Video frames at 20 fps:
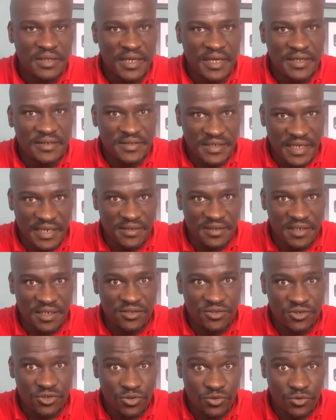
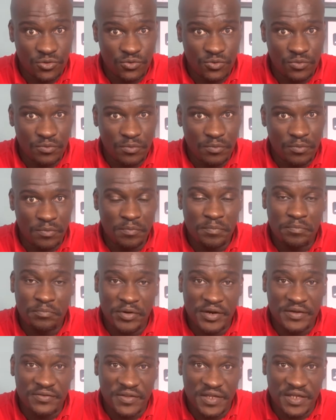intended to
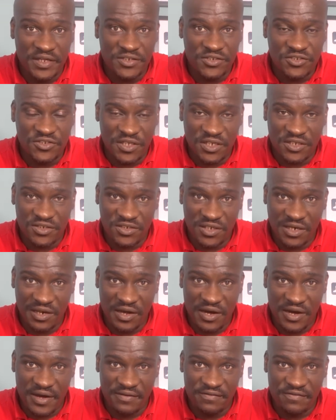bring these things
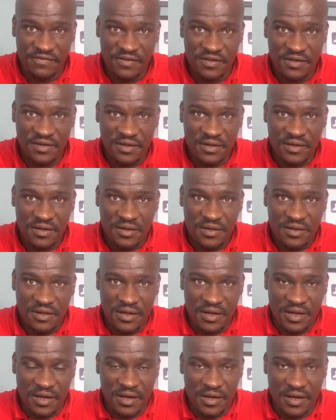alive
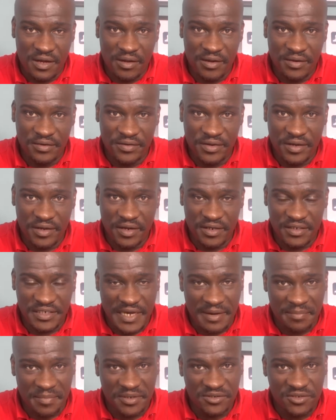and
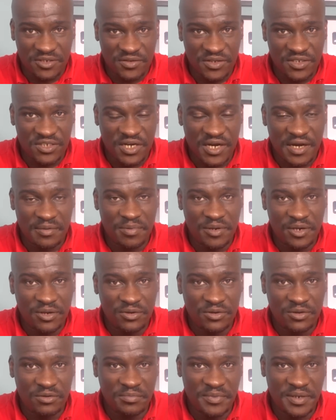tap into this
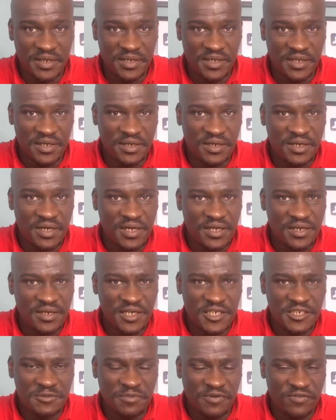hyperlocal media
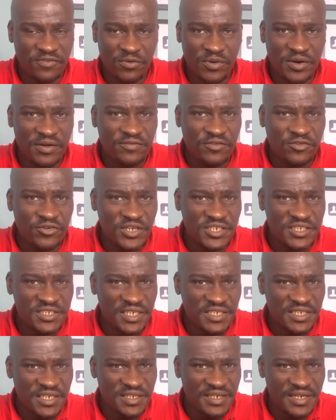niche, but for whatever reason
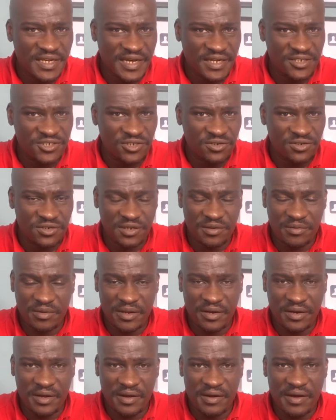it didn't catch on.
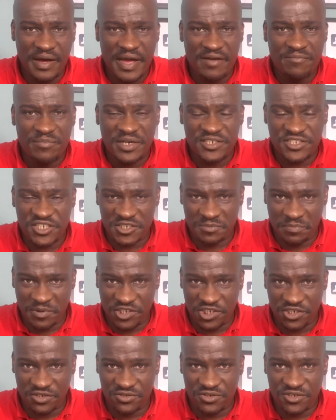I have my
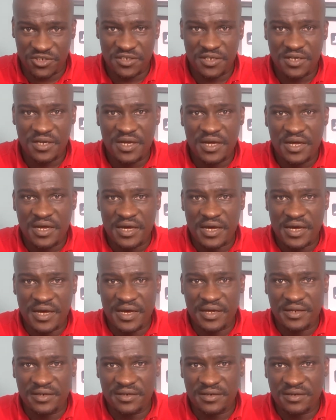suspicions
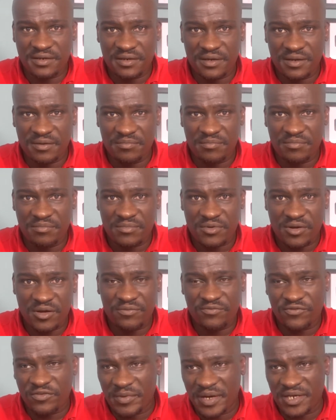and
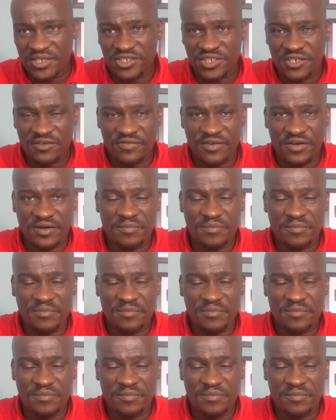confirmation